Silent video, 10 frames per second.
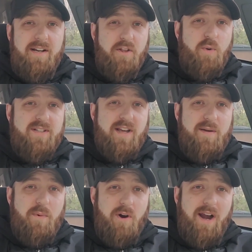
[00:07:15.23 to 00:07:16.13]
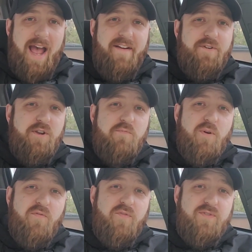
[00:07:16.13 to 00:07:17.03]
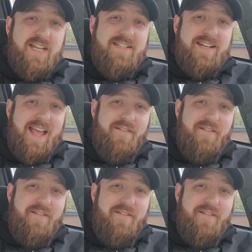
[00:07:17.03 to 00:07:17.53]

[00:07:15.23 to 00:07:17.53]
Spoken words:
Another quick sidebar: after you've presented